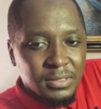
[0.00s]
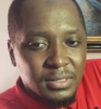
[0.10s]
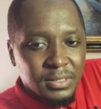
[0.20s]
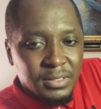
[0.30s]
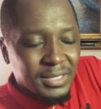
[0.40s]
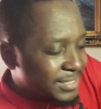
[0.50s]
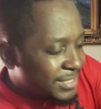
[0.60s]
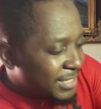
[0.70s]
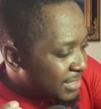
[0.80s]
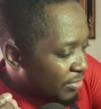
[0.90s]
They are
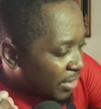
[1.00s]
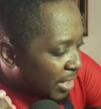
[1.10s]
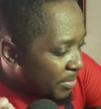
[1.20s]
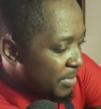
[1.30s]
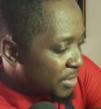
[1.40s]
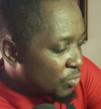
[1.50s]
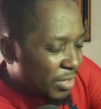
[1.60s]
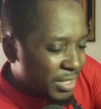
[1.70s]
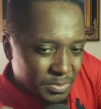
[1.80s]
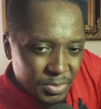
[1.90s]
just crybabies who are
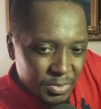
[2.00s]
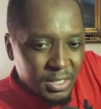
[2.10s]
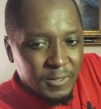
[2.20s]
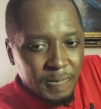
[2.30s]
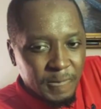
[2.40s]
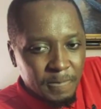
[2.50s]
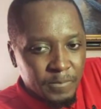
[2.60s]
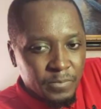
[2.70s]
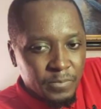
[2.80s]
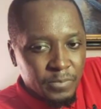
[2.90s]
speaking,
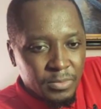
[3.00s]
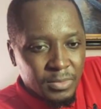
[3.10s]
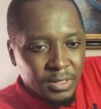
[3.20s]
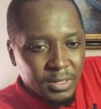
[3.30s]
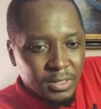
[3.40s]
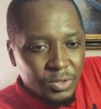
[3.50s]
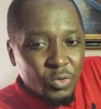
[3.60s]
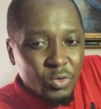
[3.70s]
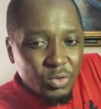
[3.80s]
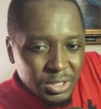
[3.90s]

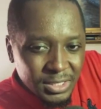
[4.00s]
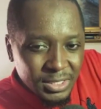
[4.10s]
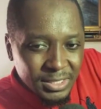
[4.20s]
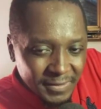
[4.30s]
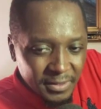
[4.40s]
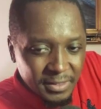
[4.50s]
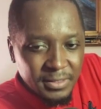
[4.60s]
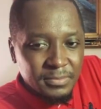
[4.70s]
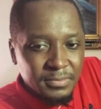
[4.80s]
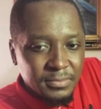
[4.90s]
not
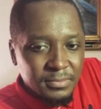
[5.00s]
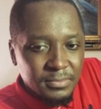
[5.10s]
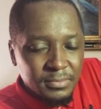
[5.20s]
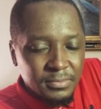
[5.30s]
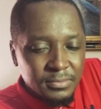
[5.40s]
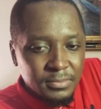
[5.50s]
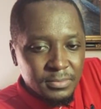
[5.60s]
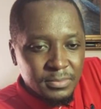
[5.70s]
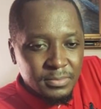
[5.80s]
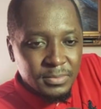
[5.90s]
delivering.
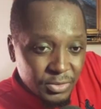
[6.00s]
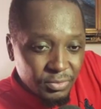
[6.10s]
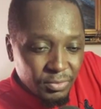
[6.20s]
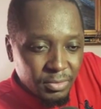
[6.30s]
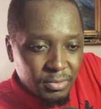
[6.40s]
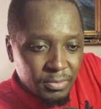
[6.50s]
That's the truth.